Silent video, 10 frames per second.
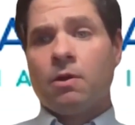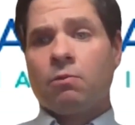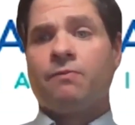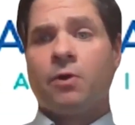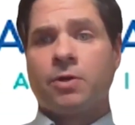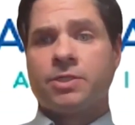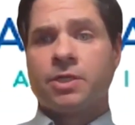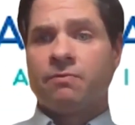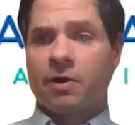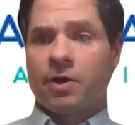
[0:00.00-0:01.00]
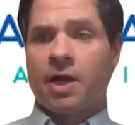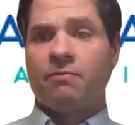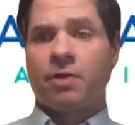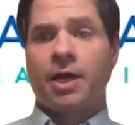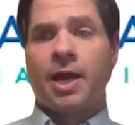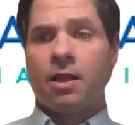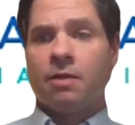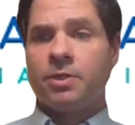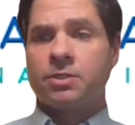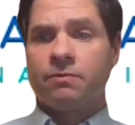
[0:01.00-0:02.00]
we're focusing very heavily on
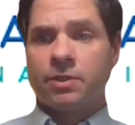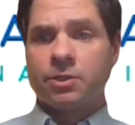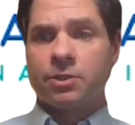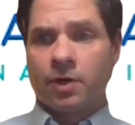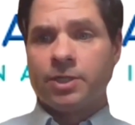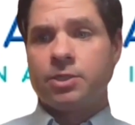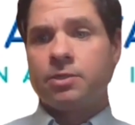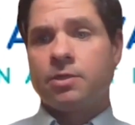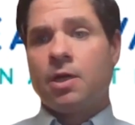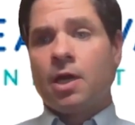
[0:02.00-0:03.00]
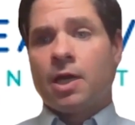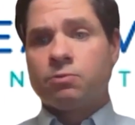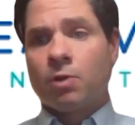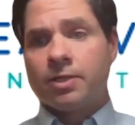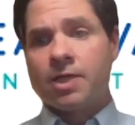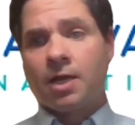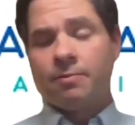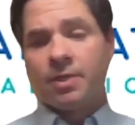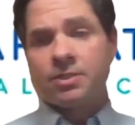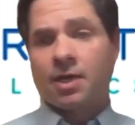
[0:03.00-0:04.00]
elements of integration as well as
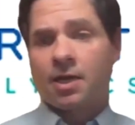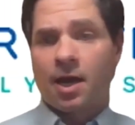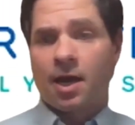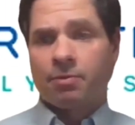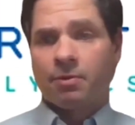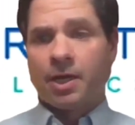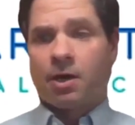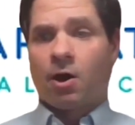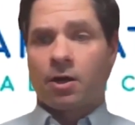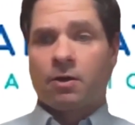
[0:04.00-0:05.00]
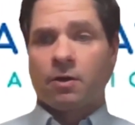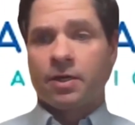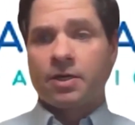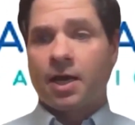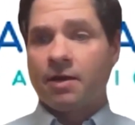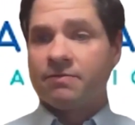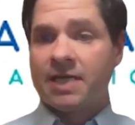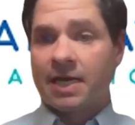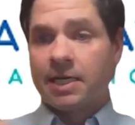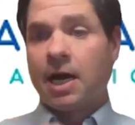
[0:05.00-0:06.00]
elements that complement our current kind of
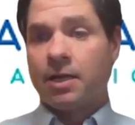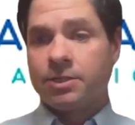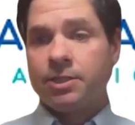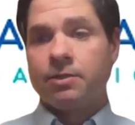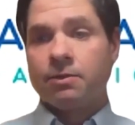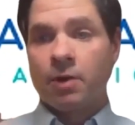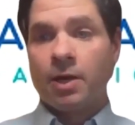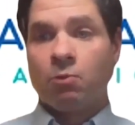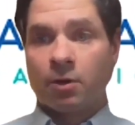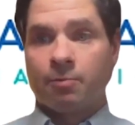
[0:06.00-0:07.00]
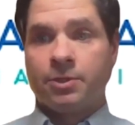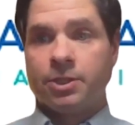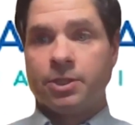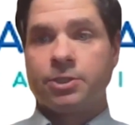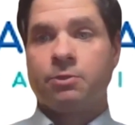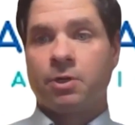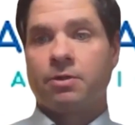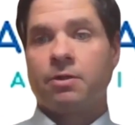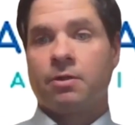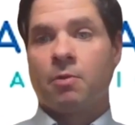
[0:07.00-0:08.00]
technology and the way we're positioned
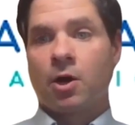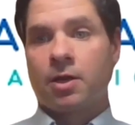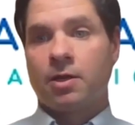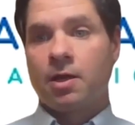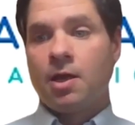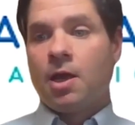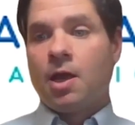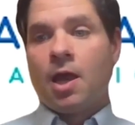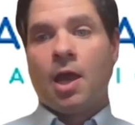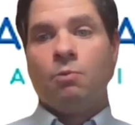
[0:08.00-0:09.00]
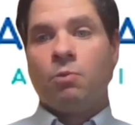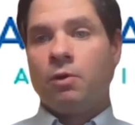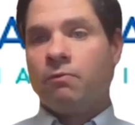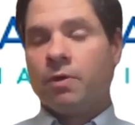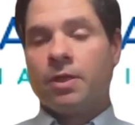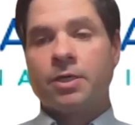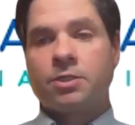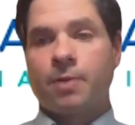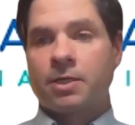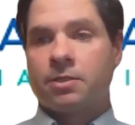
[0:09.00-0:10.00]
within the market. And we really
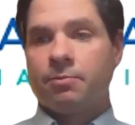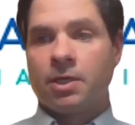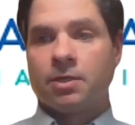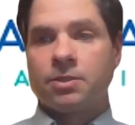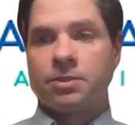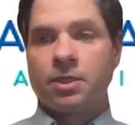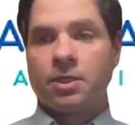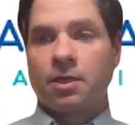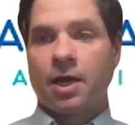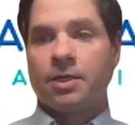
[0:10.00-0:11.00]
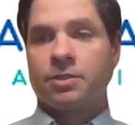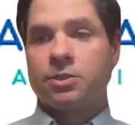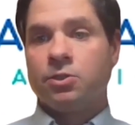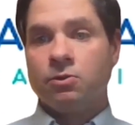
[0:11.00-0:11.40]
expect to begin to see clients